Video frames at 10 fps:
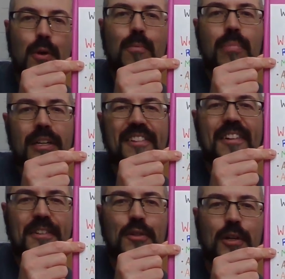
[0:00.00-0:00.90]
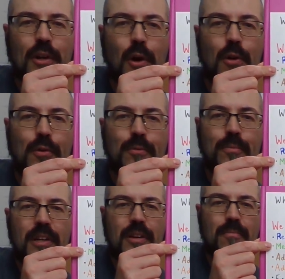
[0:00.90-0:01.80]
but since you're at
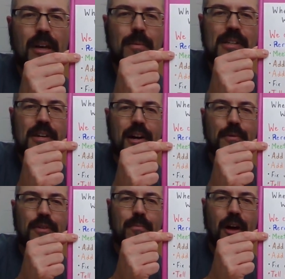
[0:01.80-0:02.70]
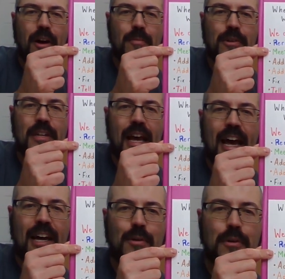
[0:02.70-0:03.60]
home, maybe talk with mom or
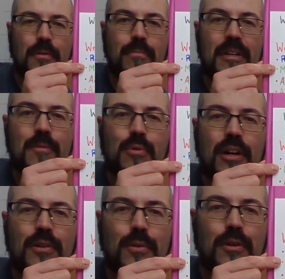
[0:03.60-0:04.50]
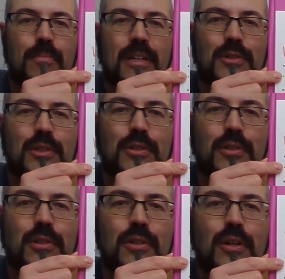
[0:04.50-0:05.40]
dad or big brother or big
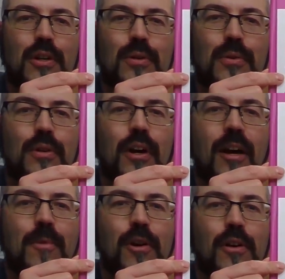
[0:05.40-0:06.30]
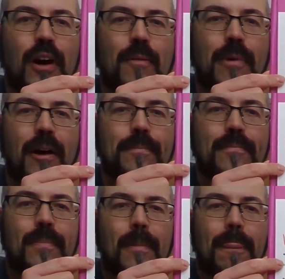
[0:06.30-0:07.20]
sister or grandma or grandpa.
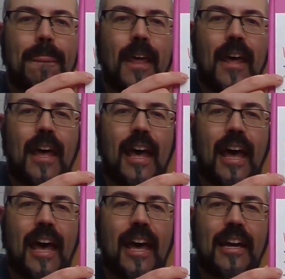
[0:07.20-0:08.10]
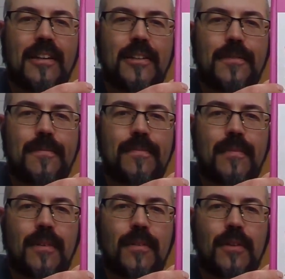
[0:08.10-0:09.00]
And
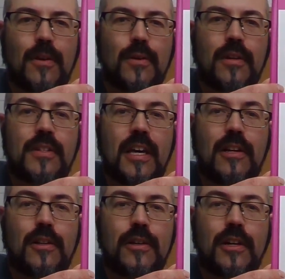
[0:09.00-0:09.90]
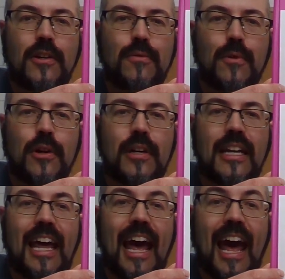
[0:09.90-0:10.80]
you could take a look at your work
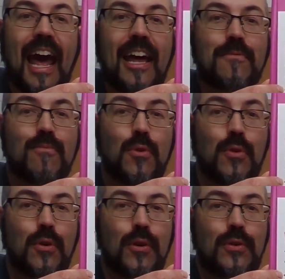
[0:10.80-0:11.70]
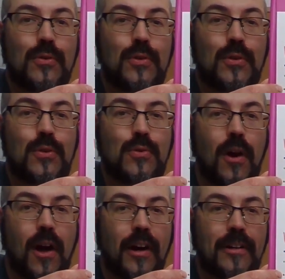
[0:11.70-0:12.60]
and add more to the
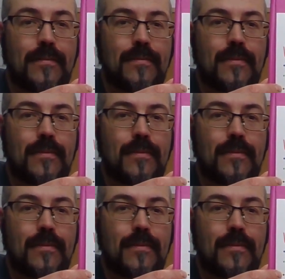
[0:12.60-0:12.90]
drawing,